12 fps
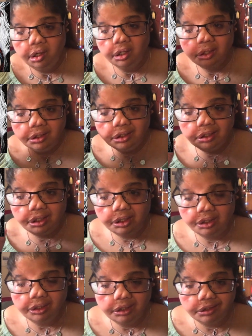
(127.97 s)

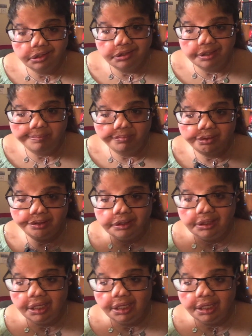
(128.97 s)
Here is a summary,